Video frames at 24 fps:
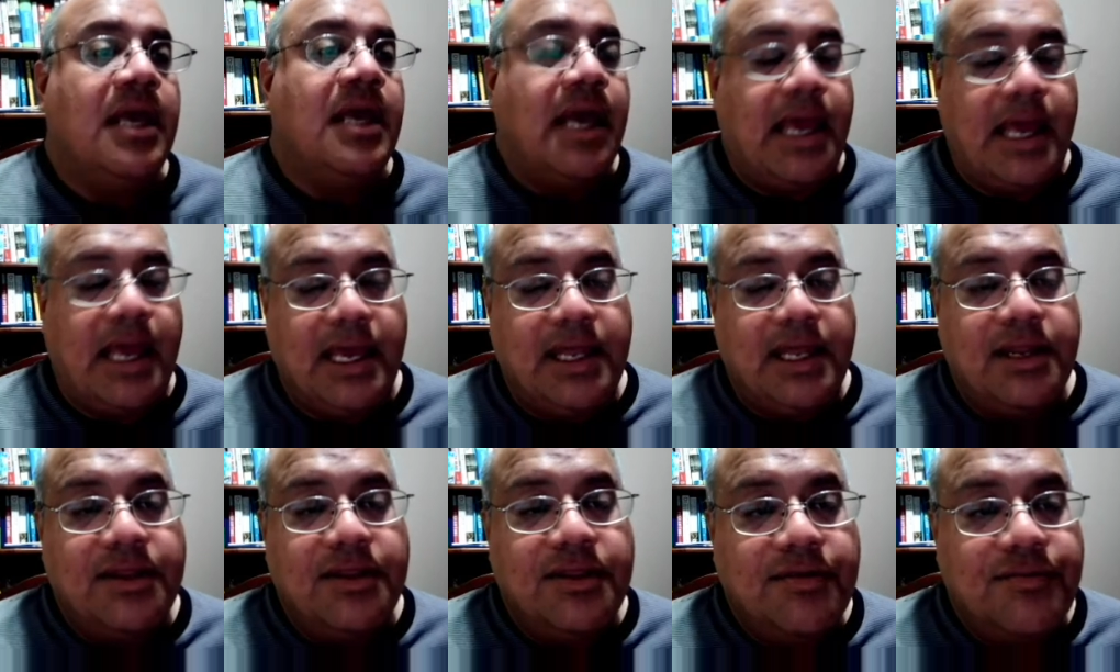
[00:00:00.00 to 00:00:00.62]

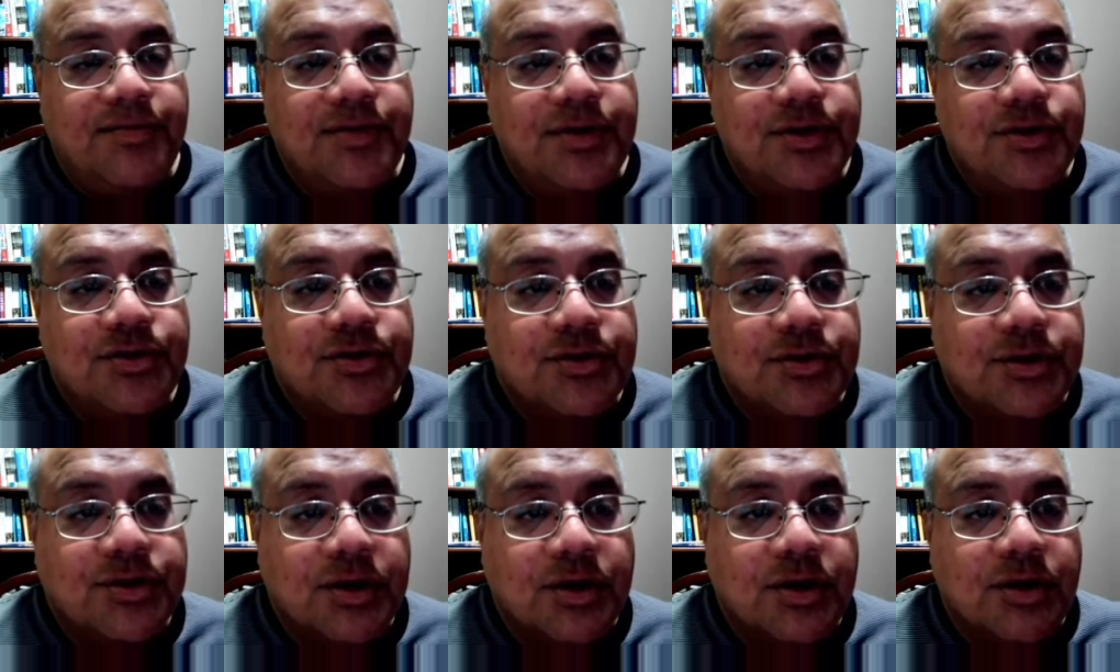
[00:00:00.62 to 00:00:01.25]
and, in the future,
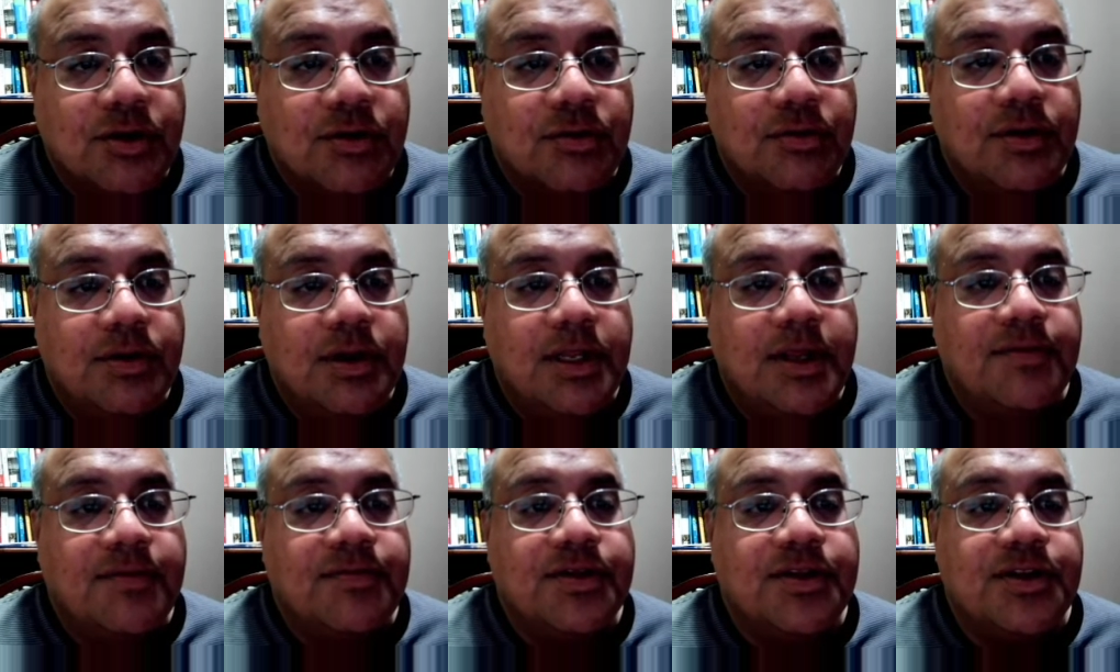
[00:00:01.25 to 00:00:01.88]
security
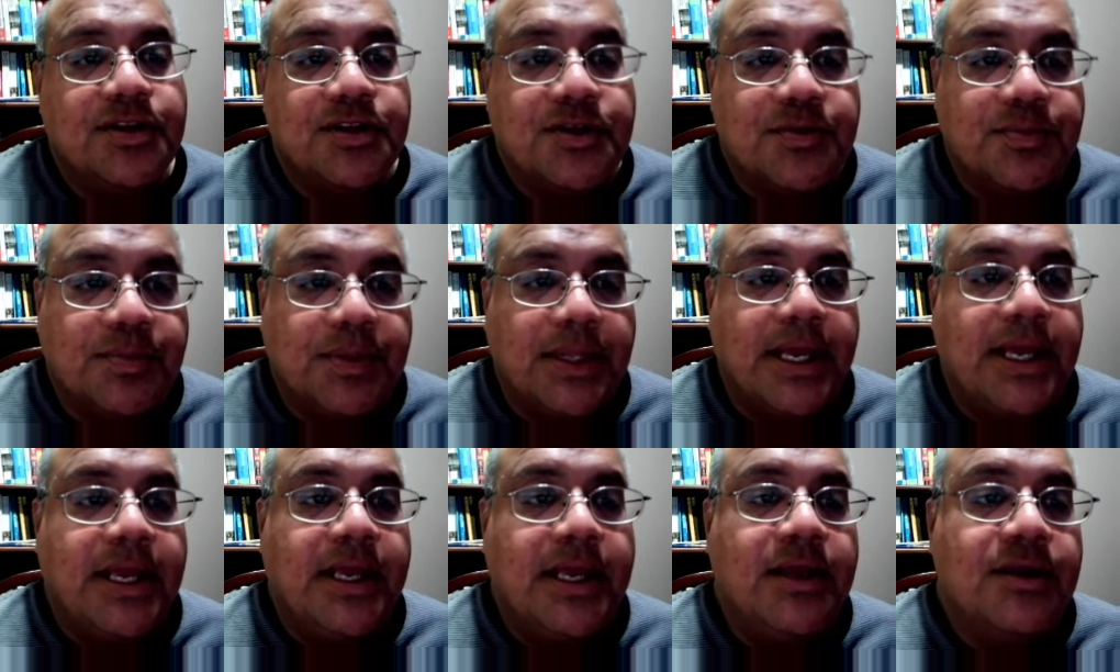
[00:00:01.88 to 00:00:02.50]
of the
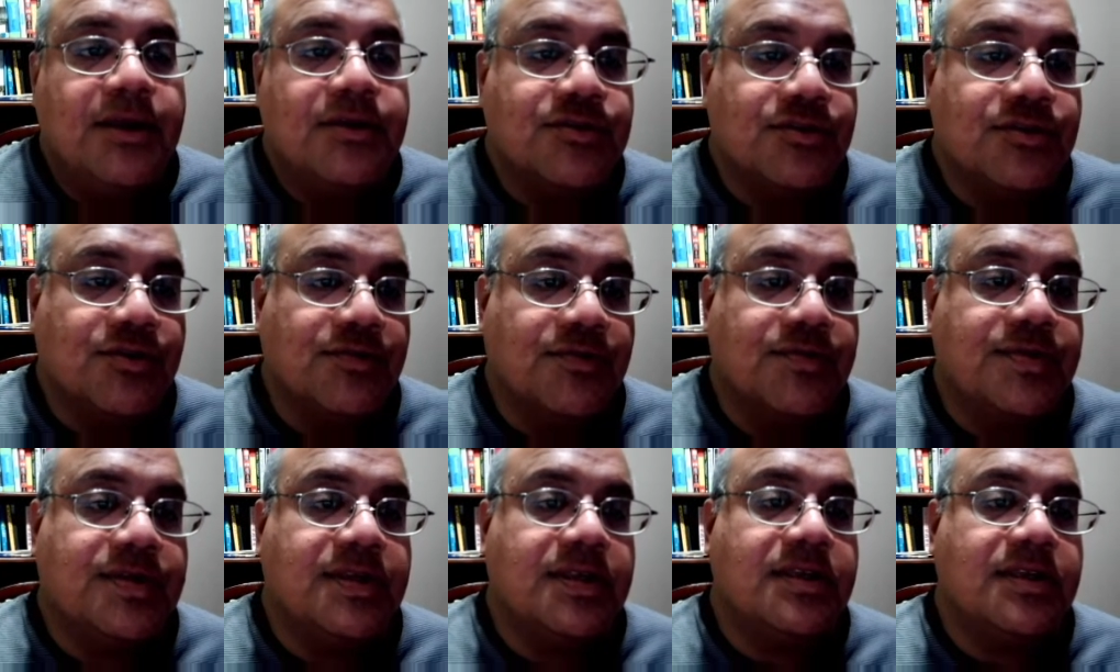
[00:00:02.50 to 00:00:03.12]
display
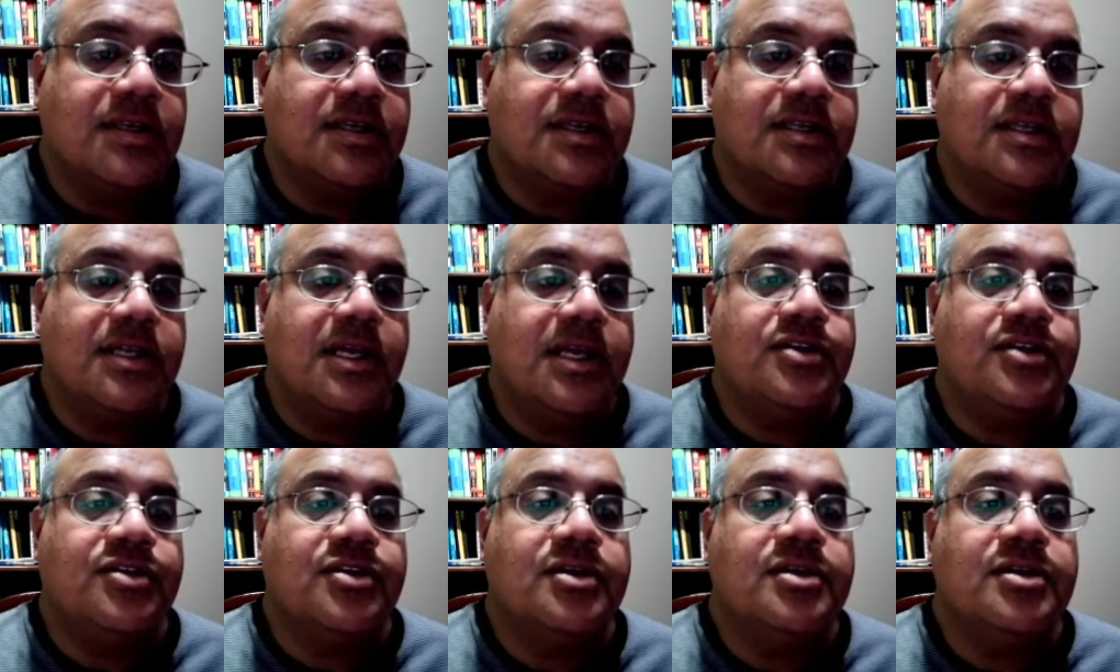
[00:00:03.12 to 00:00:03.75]
services
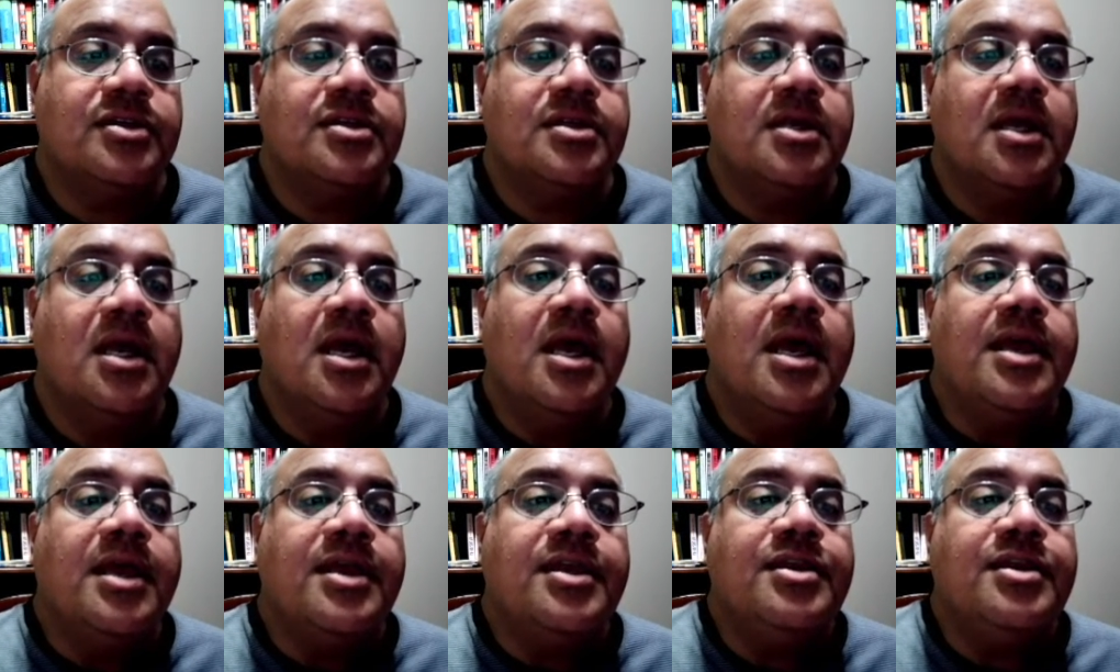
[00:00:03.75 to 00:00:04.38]
extensions
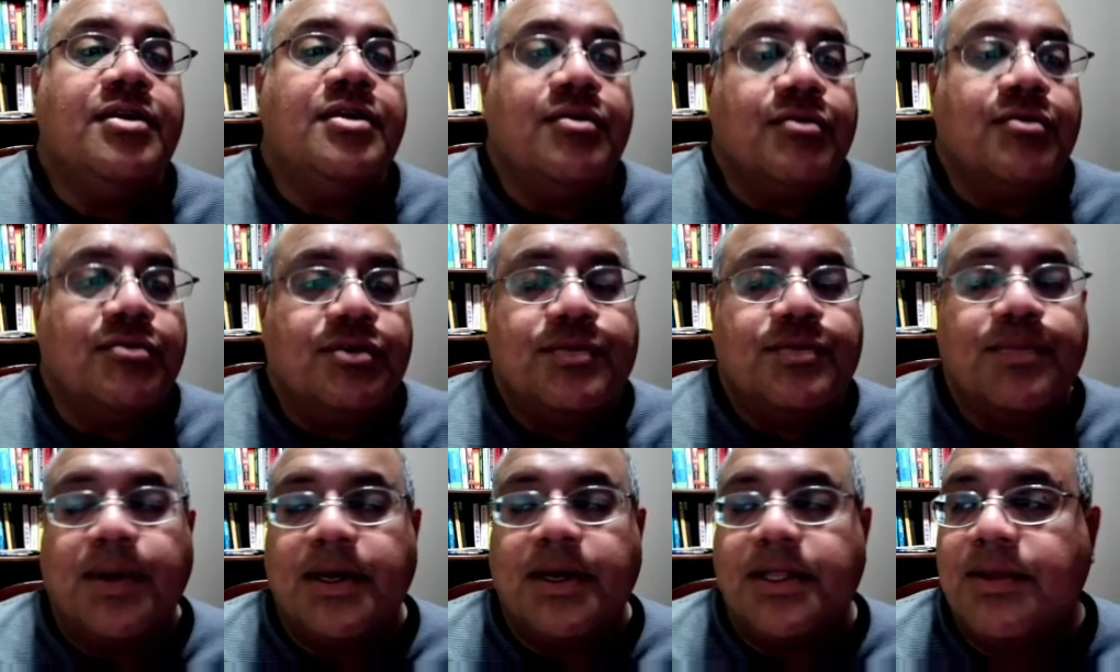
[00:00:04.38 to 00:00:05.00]

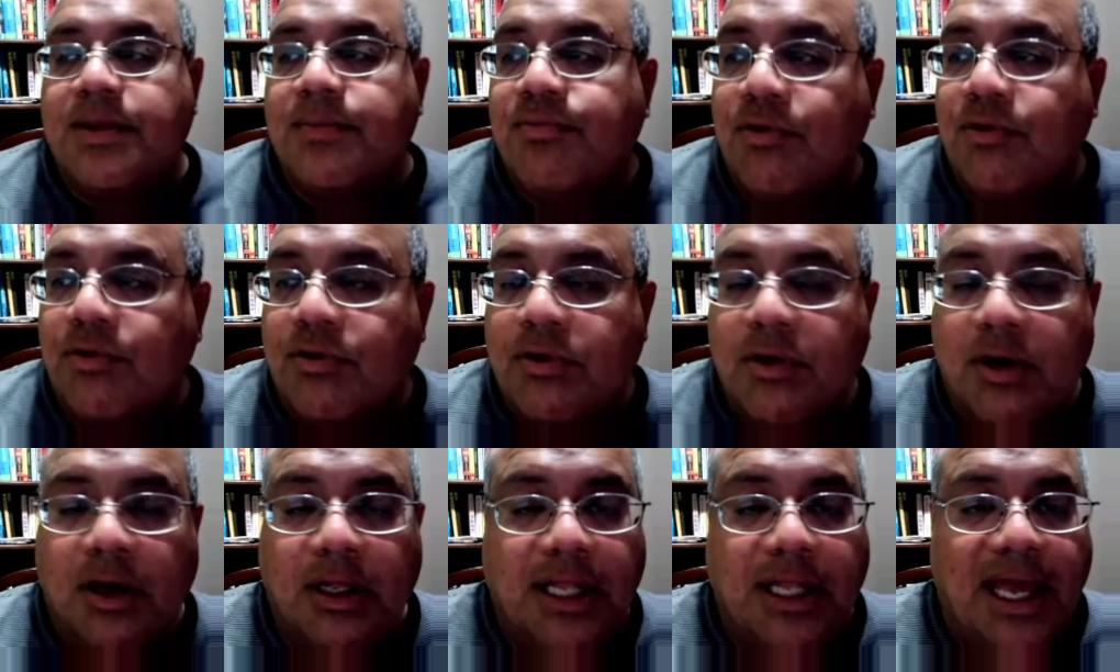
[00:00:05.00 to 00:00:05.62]
used by the
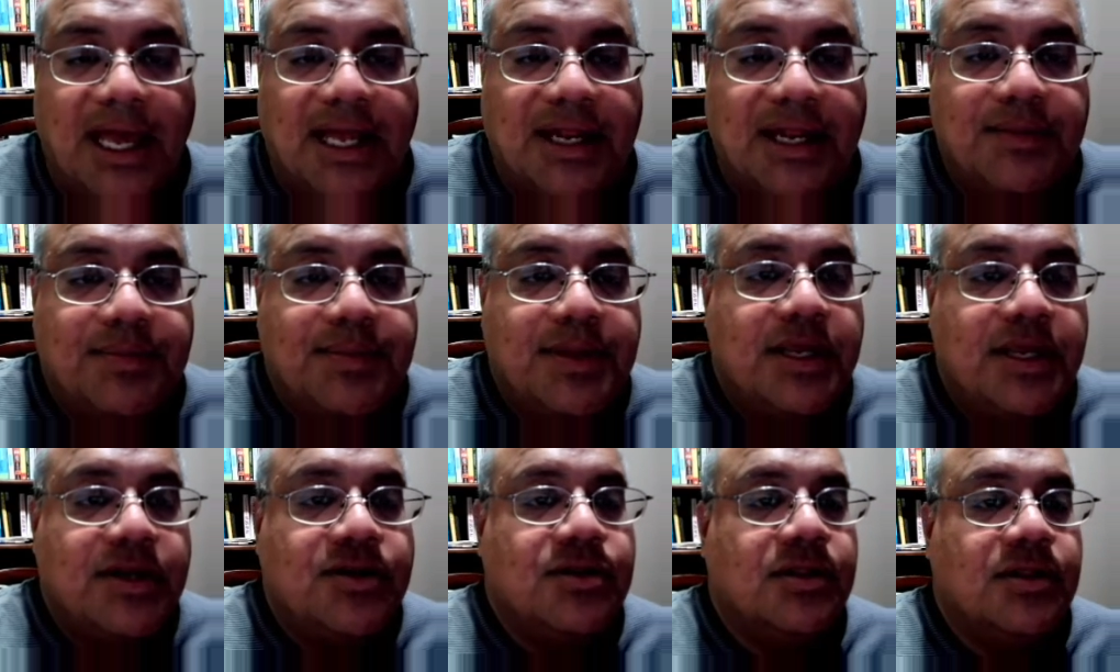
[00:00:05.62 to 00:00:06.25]
protocol
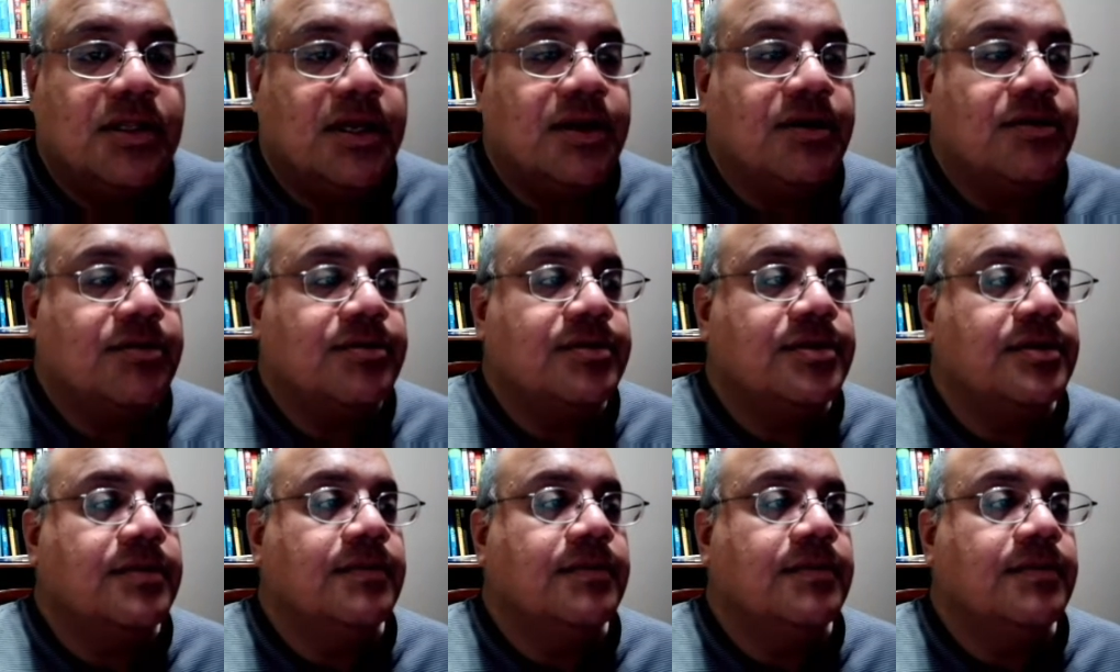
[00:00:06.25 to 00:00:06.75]
adaptation layers.